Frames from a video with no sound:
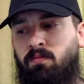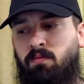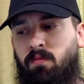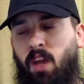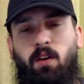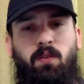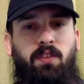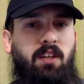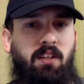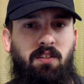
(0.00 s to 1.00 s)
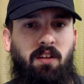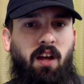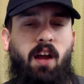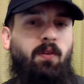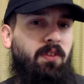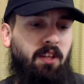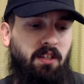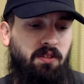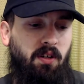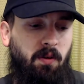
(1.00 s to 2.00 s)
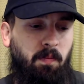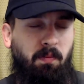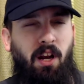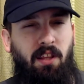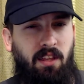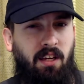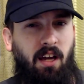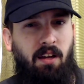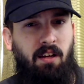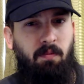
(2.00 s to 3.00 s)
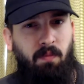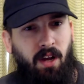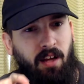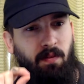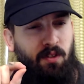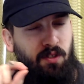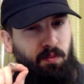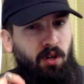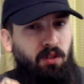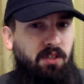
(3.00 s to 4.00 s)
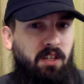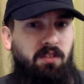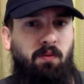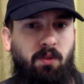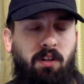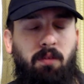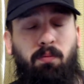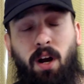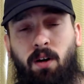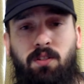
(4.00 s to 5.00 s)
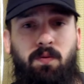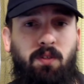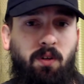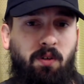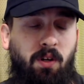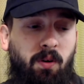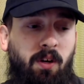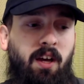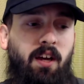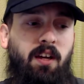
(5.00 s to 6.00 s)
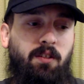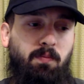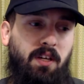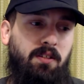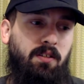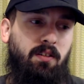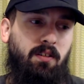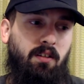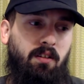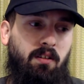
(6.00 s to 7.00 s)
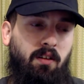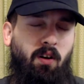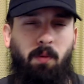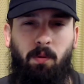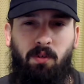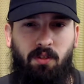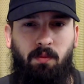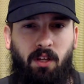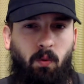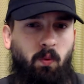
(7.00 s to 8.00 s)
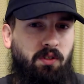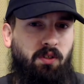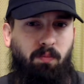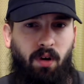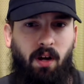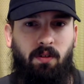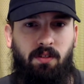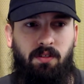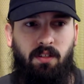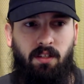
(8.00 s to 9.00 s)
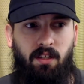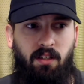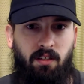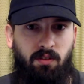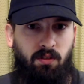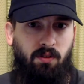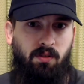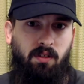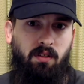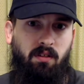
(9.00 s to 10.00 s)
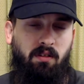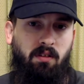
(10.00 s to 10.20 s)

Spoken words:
I don't think so, but I think it might have a small chance of returning. Prowess, if you don't know, is basically... Or maybe it's going to be like Wizard Prowess that they introduced in